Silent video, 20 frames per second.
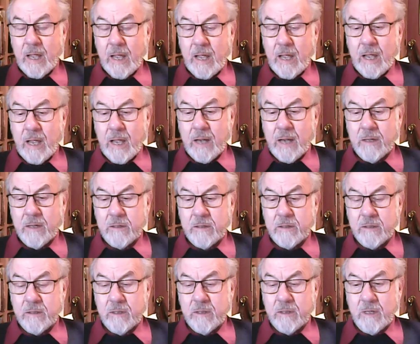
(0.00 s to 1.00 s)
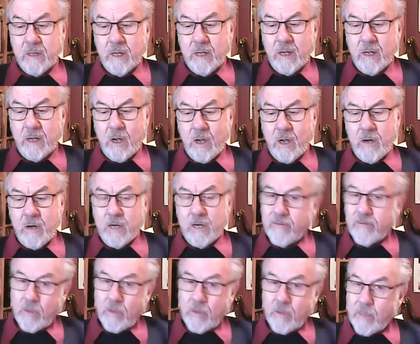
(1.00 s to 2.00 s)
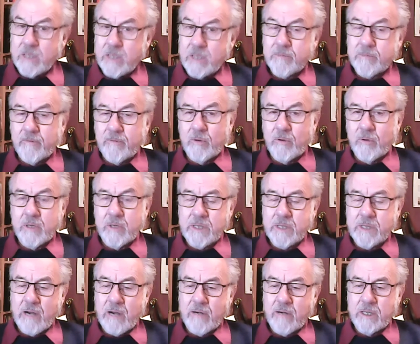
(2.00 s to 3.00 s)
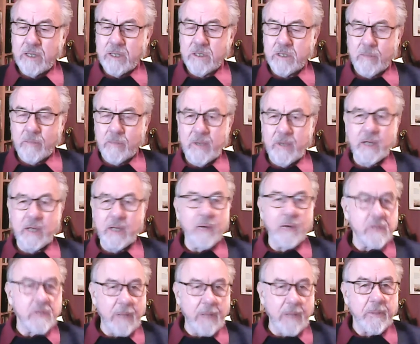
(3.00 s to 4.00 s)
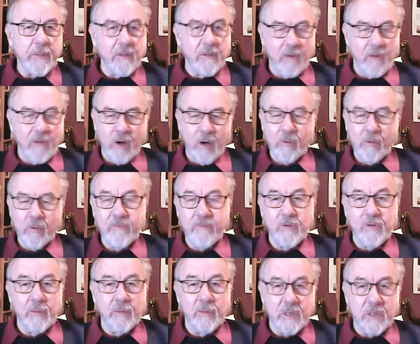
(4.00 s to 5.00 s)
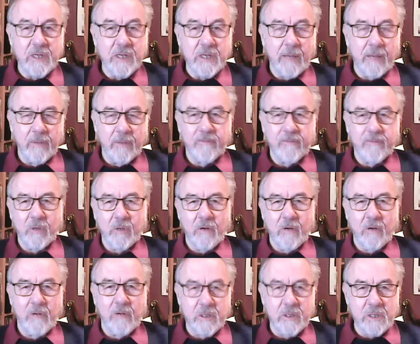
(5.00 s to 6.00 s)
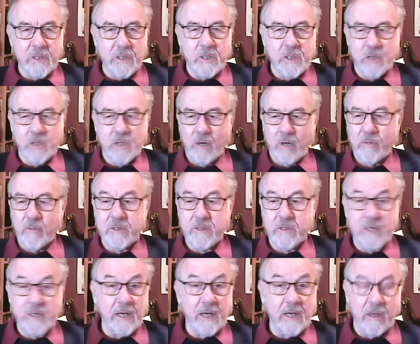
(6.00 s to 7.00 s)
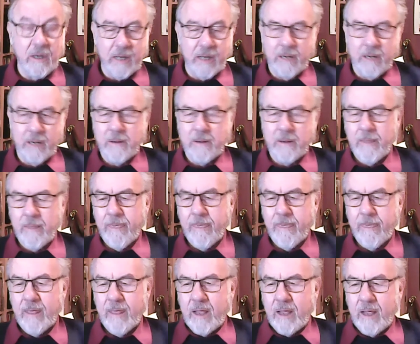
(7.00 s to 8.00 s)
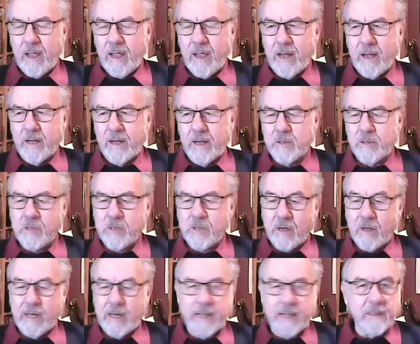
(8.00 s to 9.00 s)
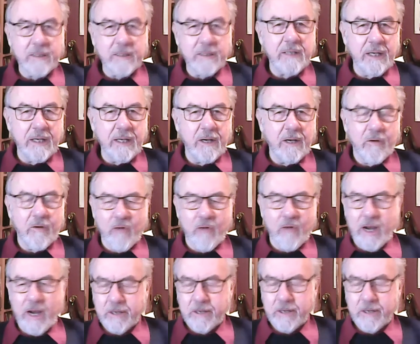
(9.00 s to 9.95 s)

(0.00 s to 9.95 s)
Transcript: And uh, only a few months before Azari disappeared, I was up at the rock. We filmed a segment for Curiosity Show with Dingo Den, and I also collected dingo tracks.